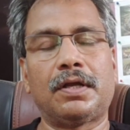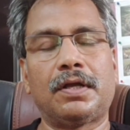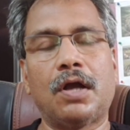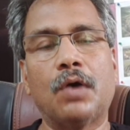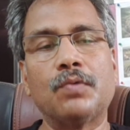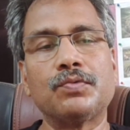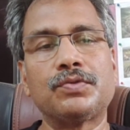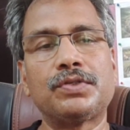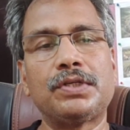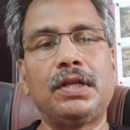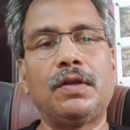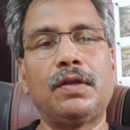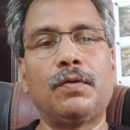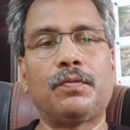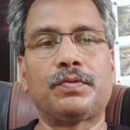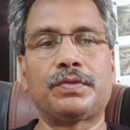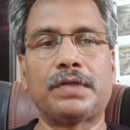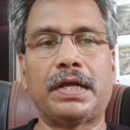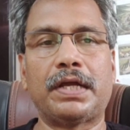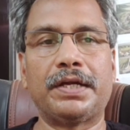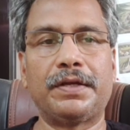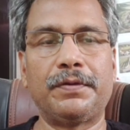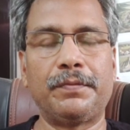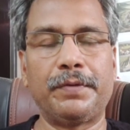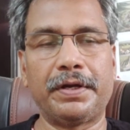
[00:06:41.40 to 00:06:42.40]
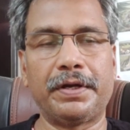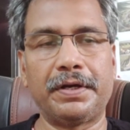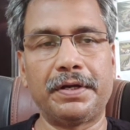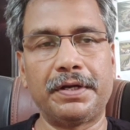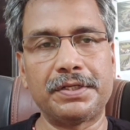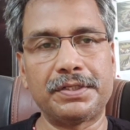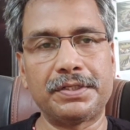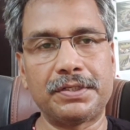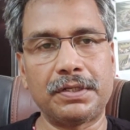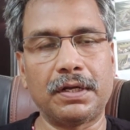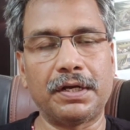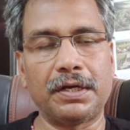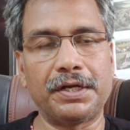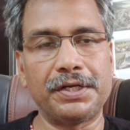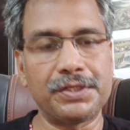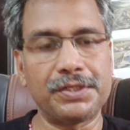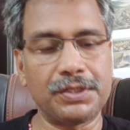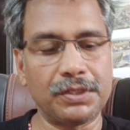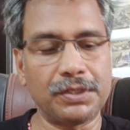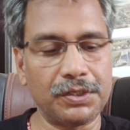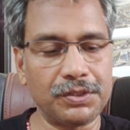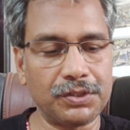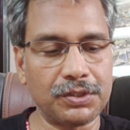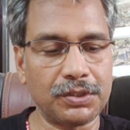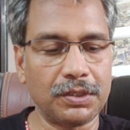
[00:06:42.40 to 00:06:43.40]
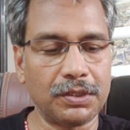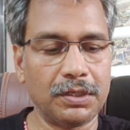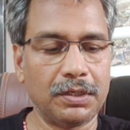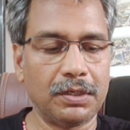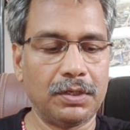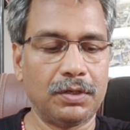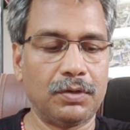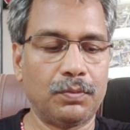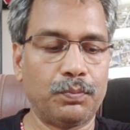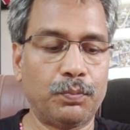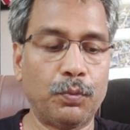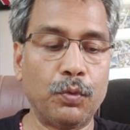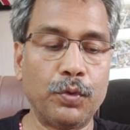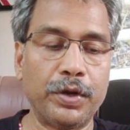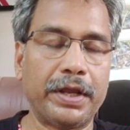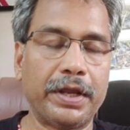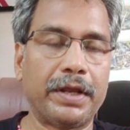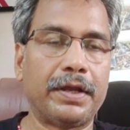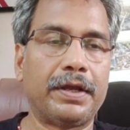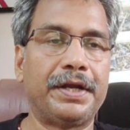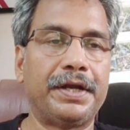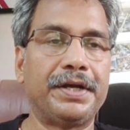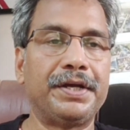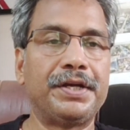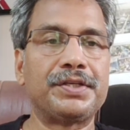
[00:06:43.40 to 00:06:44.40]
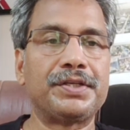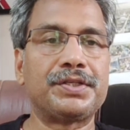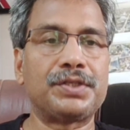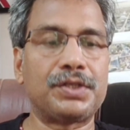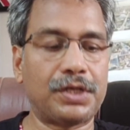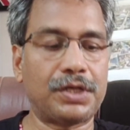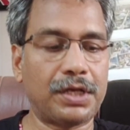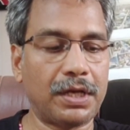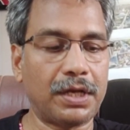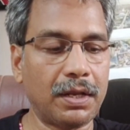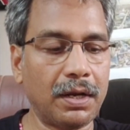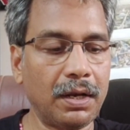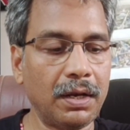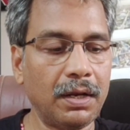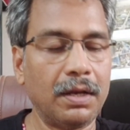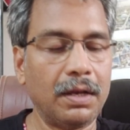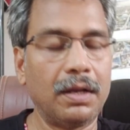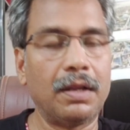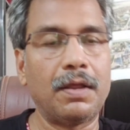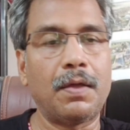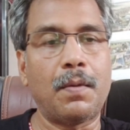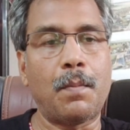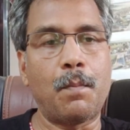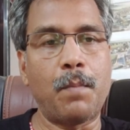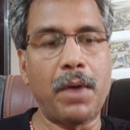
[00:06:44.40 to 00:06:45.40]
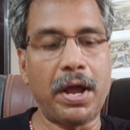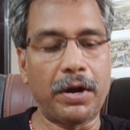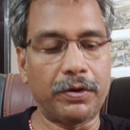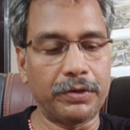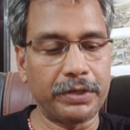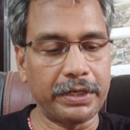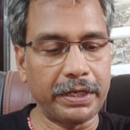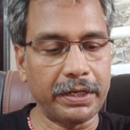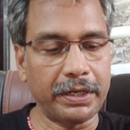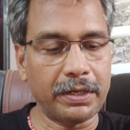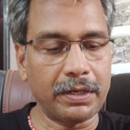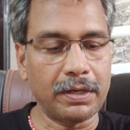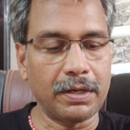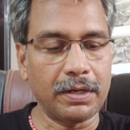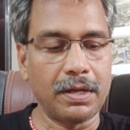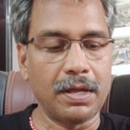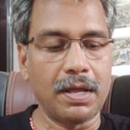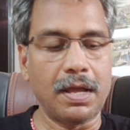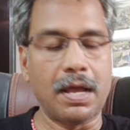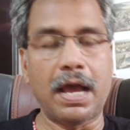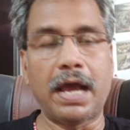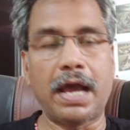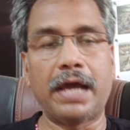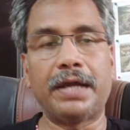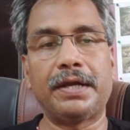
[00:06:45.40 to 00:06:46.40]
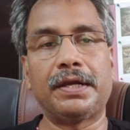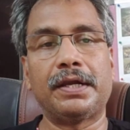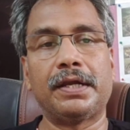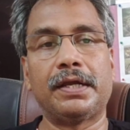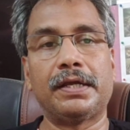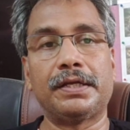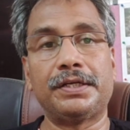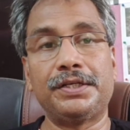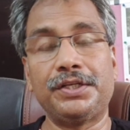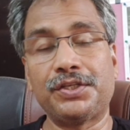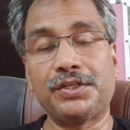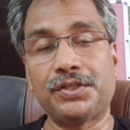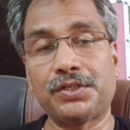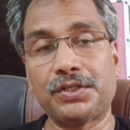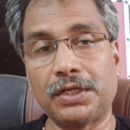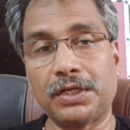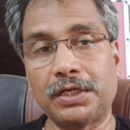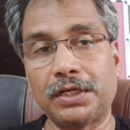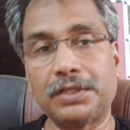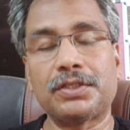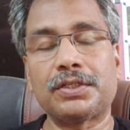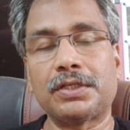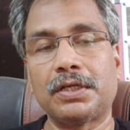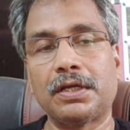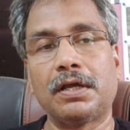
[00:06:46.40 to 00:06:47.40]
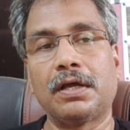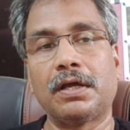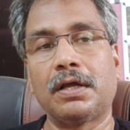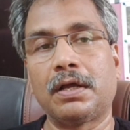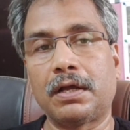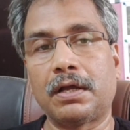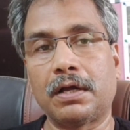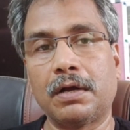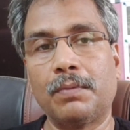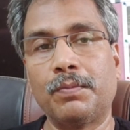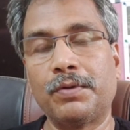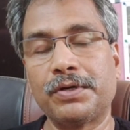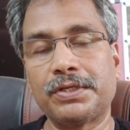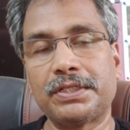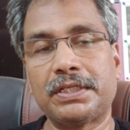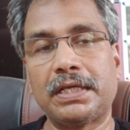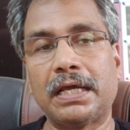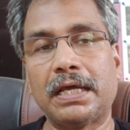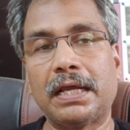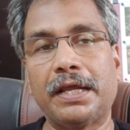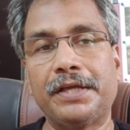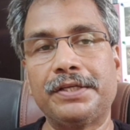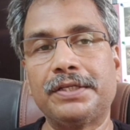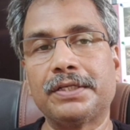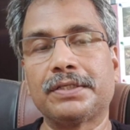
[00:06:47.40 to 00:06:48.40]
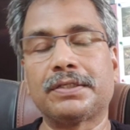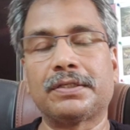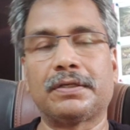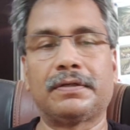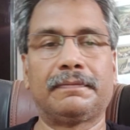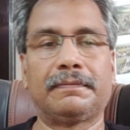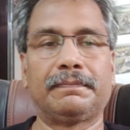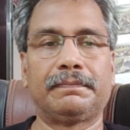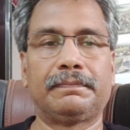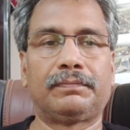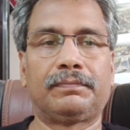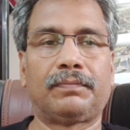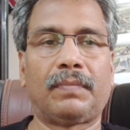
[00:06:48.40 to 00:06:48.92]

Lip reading: Council of Scientific Industrial Research, Pune, Industrial, Biotech and Research Commercialization.